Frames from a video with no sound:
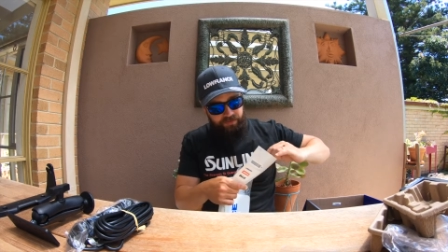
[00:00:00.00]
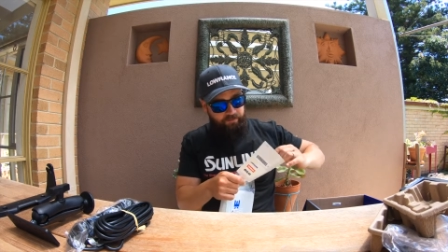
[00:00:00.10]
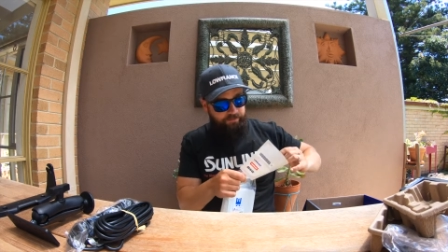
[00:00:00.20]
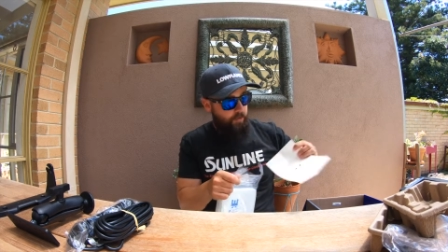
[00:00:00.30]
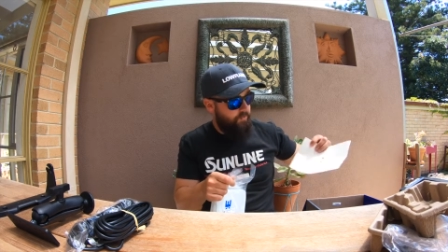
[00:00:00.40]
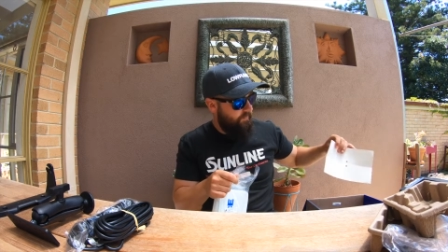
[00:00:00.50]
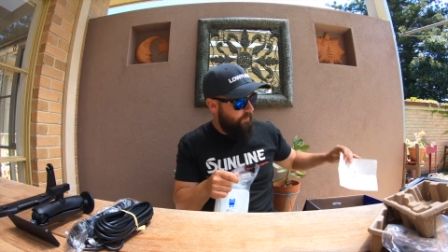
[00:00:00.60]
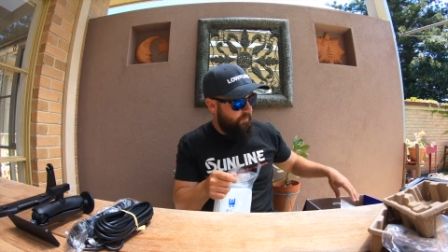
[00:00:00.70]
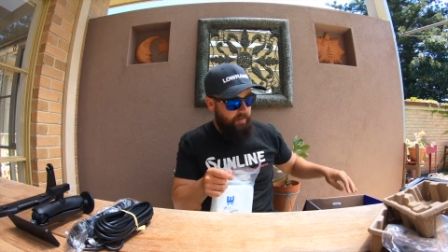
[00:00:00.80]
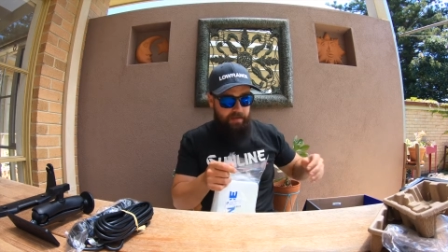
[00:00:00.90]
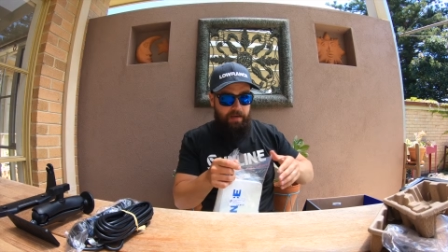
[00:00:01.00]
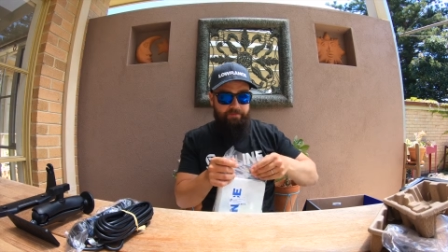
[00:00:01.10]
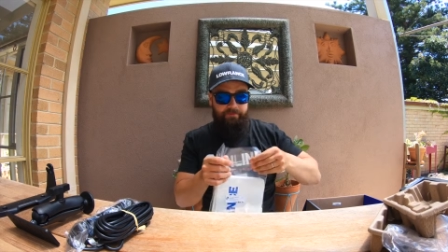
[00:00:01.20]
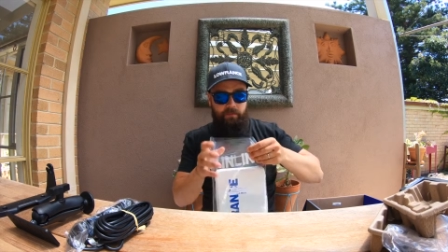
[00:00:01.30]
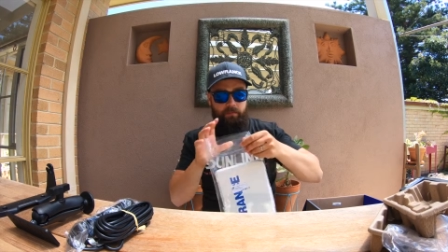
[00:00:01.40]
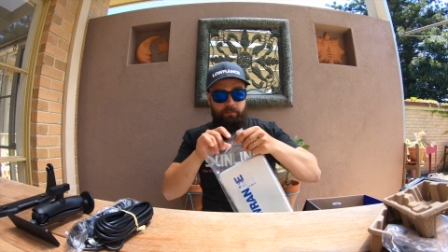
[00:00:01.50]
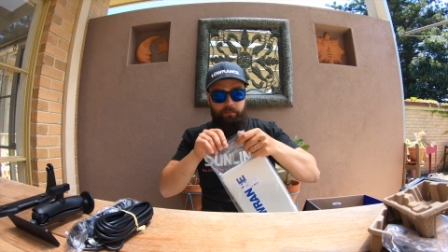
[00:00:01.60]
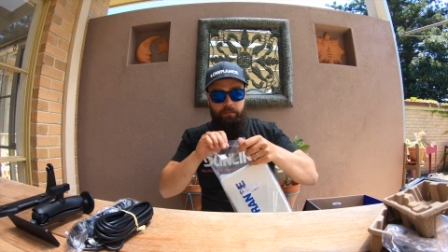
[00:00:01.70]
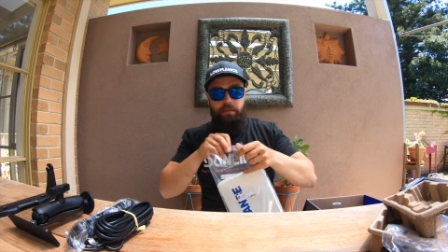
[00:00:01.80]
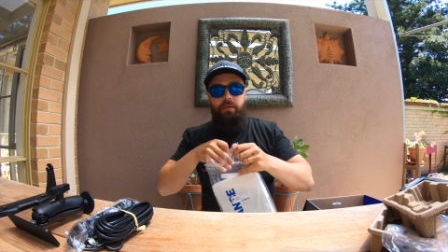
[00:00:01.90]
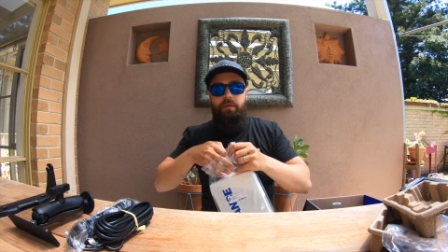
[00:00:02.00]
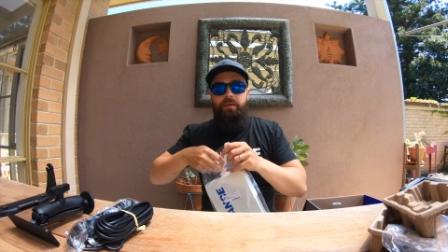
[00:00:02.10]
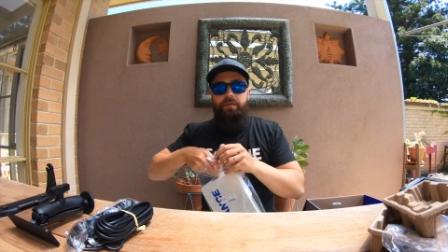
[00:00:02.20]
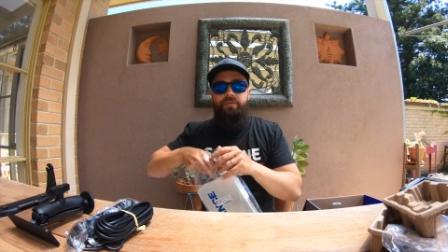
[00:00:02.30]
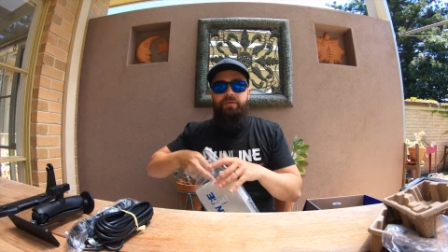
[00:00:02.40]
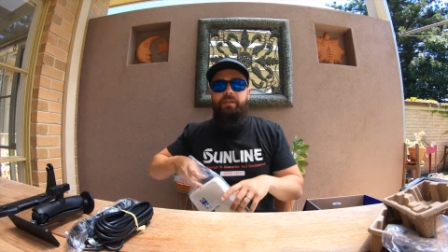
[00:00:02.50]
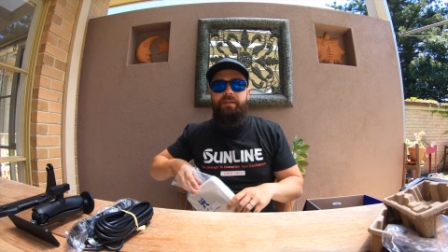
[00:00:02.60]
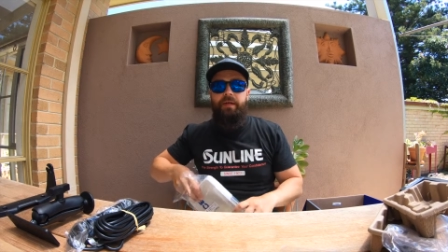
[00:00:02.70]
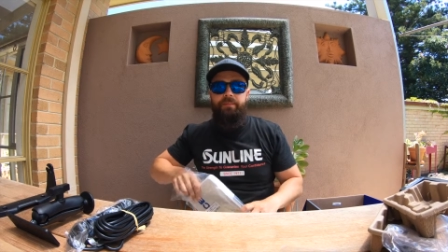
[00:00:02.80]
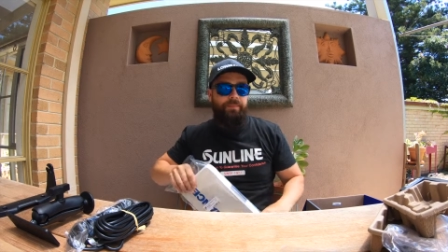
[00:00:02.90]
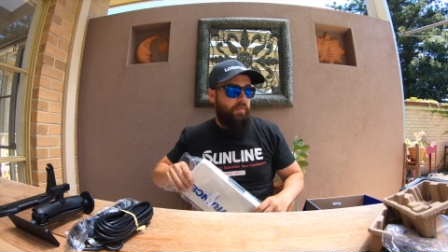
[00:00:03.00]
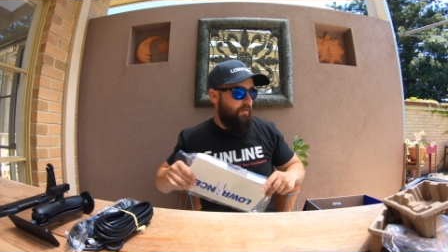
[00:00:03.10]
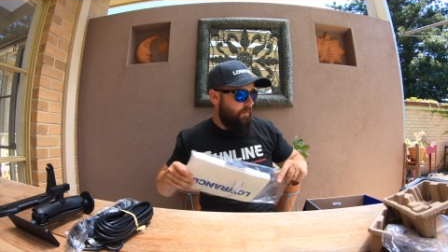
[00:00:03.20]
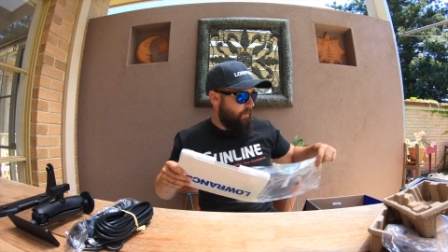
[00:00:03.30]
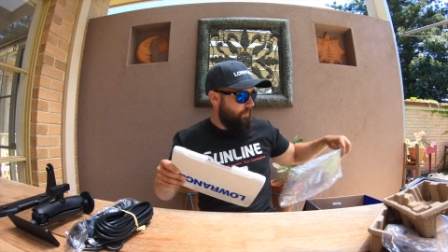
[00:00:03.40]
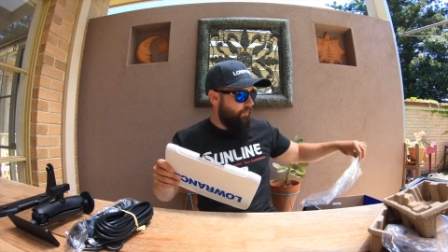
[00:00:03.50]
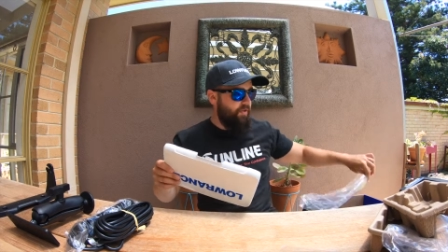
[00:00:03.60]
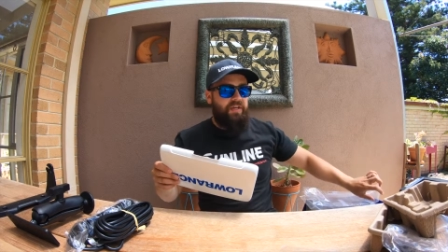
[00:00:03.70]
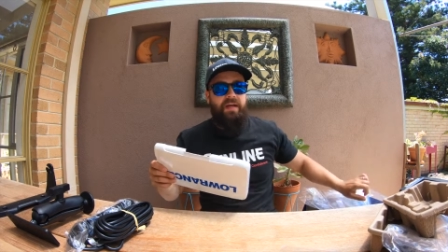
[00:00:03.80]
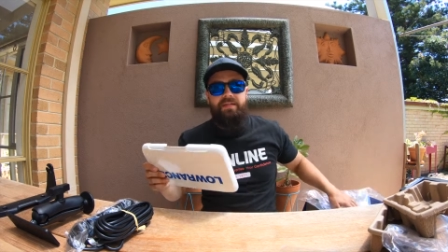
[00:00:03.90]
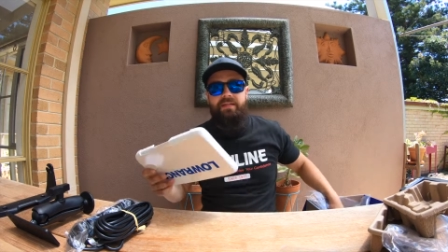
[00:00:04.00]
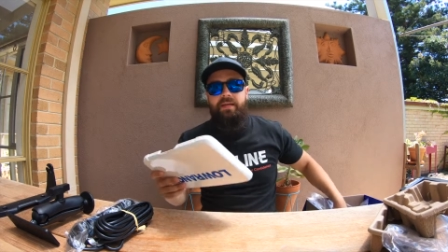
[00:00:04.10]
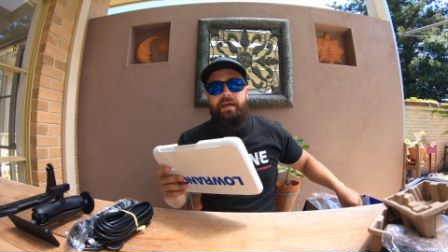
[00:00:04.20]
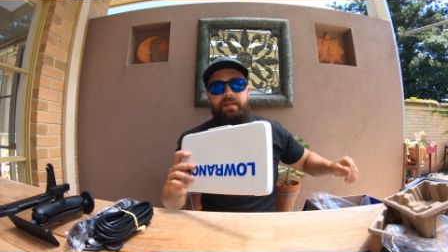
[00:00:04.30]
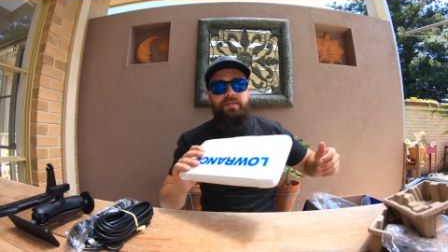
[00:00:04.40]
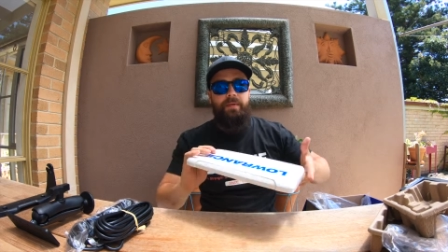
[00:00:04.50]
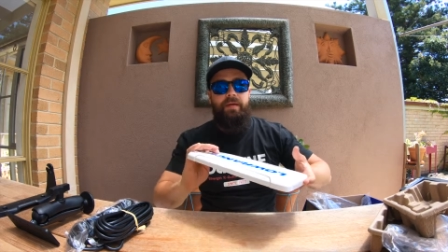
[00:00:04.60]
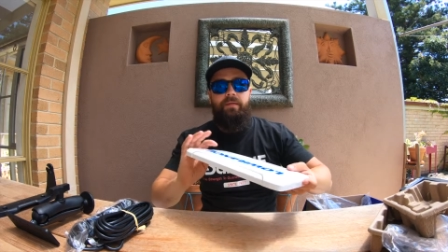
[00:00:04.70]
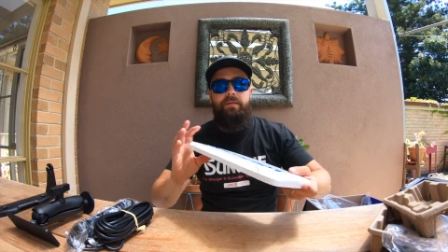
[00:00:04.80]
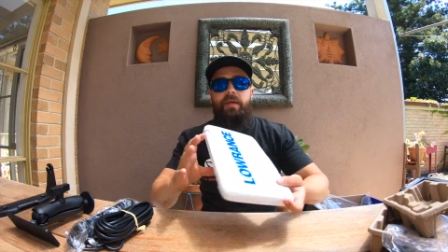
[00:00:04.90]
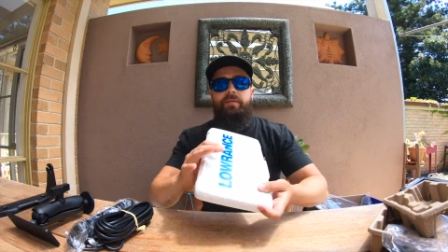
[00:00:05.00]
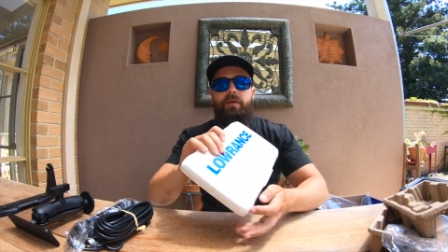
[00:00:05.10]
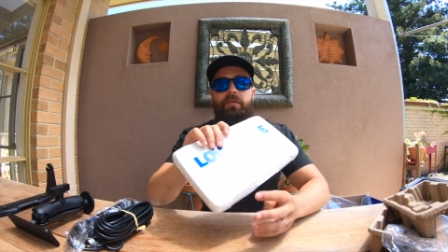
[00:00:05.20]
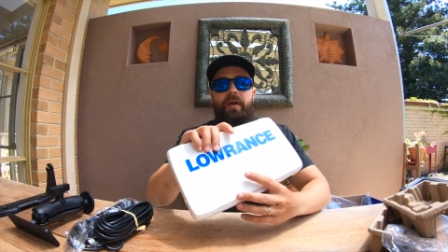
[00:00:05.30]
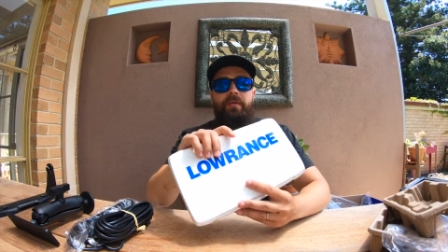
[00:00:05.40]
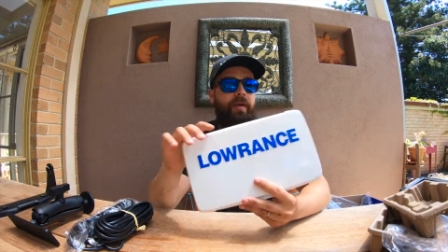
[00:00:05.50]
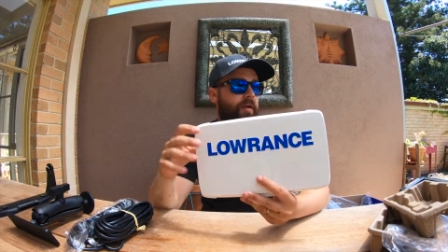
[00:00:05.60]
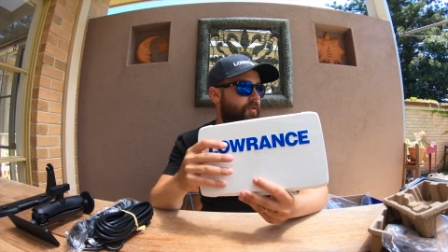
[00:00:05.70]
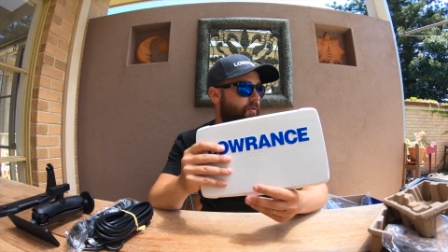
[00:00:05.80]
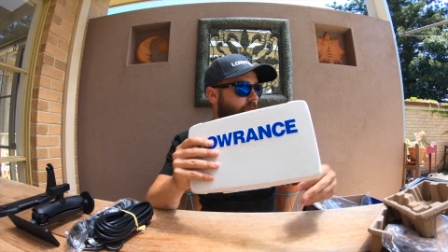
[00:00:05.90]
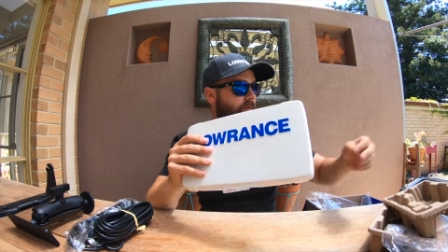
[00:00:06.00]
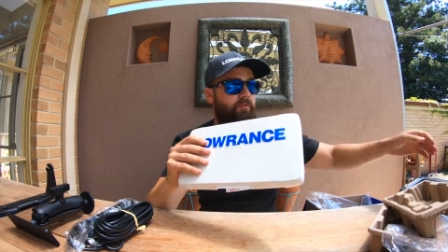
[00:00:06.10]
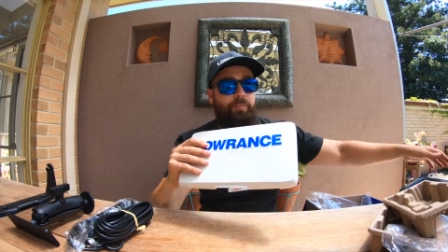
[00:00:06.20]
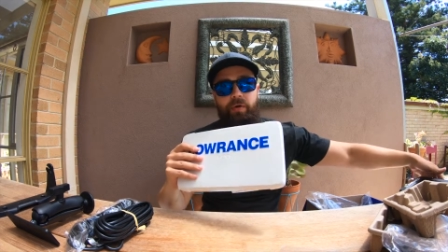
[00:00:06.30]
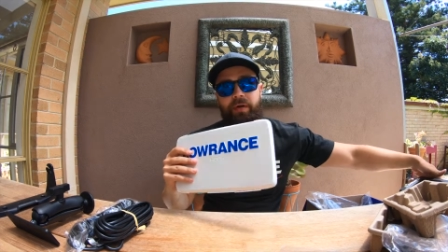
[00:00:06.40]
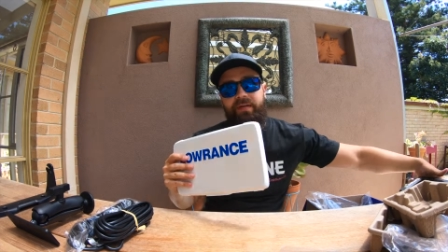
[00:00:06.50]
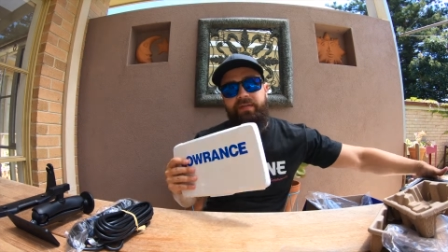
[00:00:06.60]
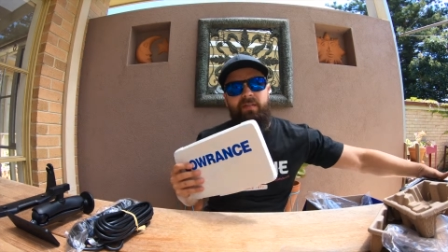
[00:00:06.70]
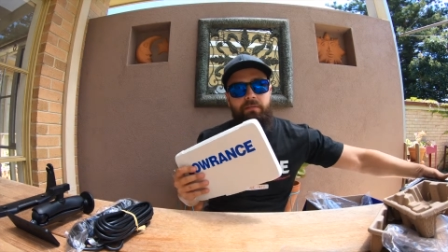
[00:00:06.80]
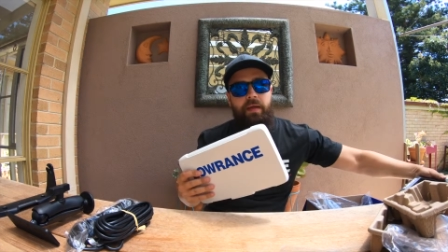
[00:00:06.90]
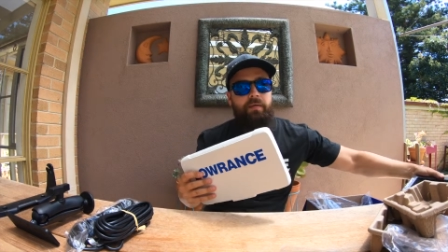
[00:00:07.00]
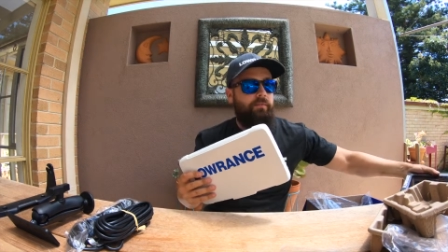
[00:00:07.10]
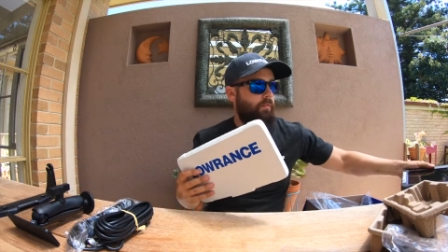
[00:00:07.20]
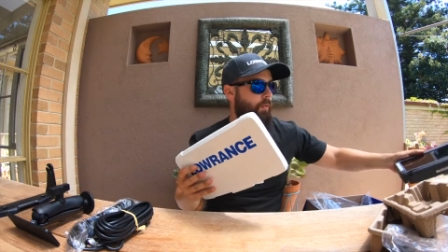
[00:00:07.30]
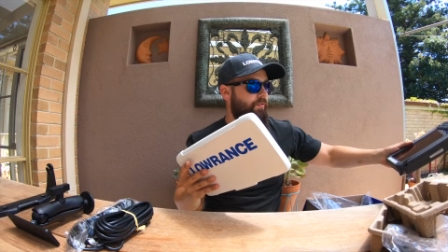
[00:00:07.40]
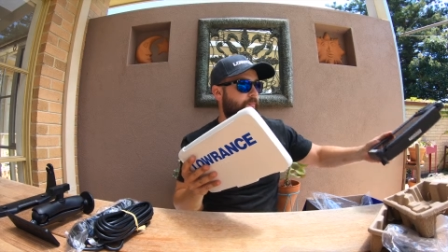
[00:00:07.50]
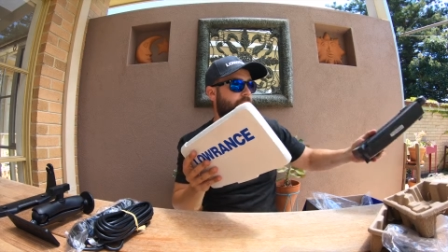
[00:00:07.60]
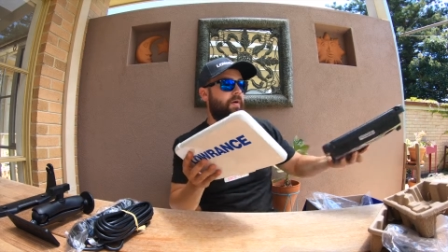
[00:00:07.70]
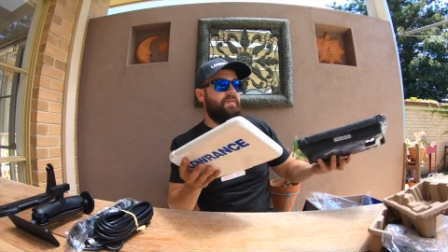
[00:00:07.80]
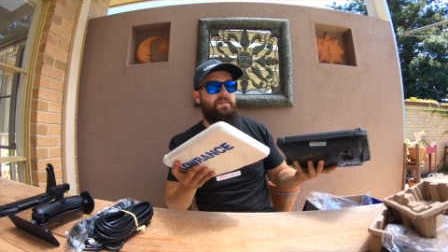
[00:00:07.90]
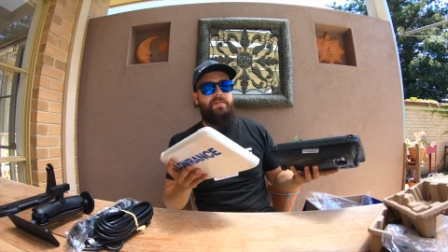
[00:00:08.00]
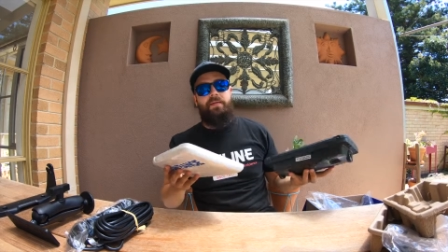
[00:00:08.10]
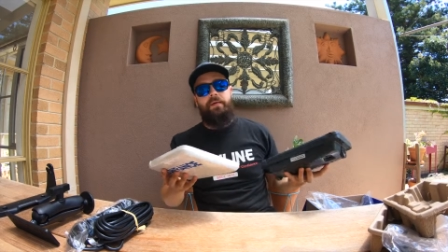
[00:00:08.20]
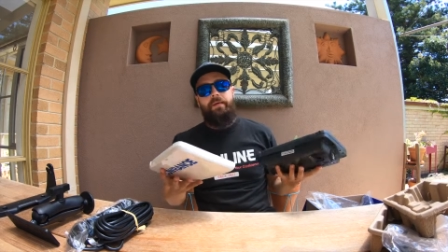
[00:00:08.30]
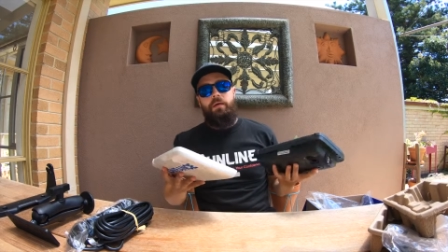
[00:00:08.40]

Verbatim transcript: So for those of you that are from Australia, reach out to C H Smith. They've got a great range of products at awesome prices.